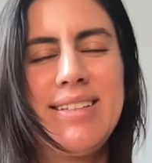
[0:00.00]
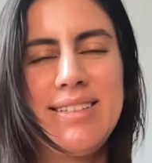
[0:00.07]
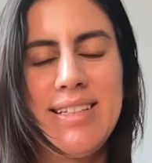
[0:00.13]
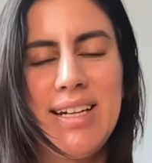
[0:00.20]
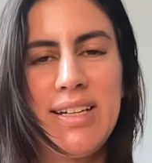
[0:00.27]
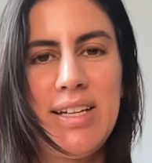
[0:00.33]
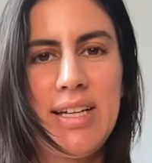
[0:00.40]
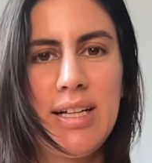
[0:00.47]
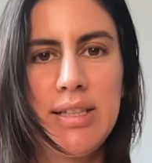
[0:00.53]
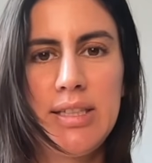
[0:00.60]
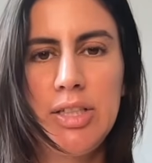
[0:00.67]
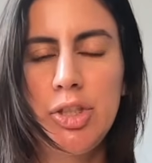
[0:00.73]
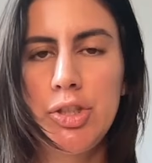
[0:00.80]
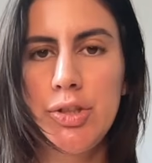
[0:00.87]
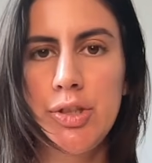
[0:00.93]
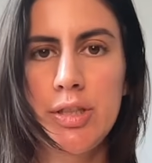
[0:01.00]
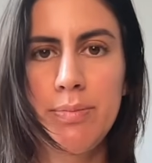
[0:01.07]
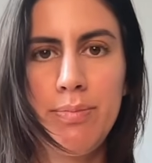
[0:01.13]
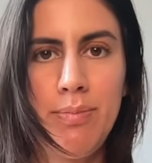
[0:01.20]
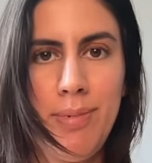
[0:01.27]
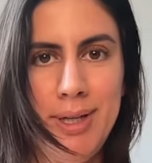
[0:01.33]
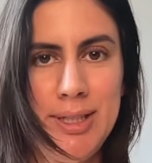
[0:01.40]
technical issues,
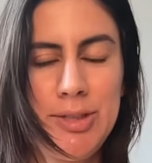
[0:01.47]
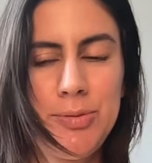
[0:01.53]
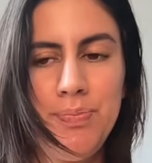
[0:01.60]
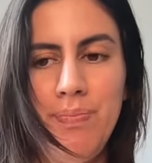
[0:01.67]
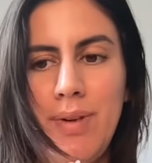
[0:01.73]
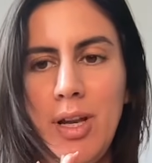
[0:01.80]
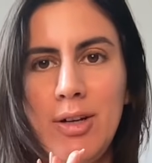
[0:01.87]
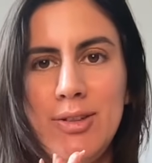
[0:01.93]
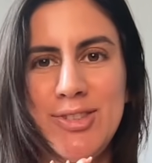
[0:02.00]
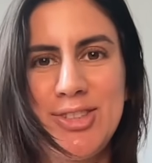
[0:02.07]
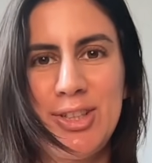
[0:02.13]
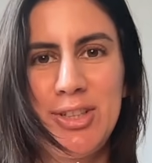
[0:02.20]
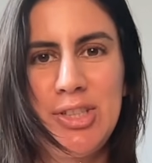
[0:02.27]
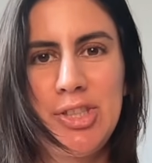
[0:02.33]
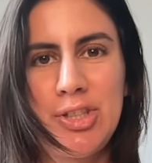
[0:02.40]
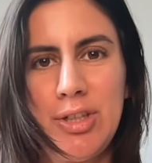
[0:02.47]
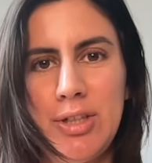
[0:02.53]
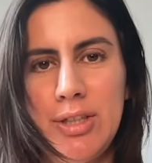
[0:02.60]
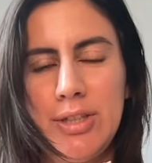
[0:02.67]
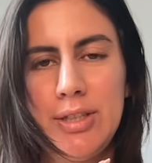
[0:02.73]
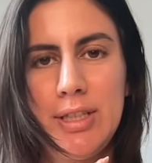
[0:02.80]
but long story short,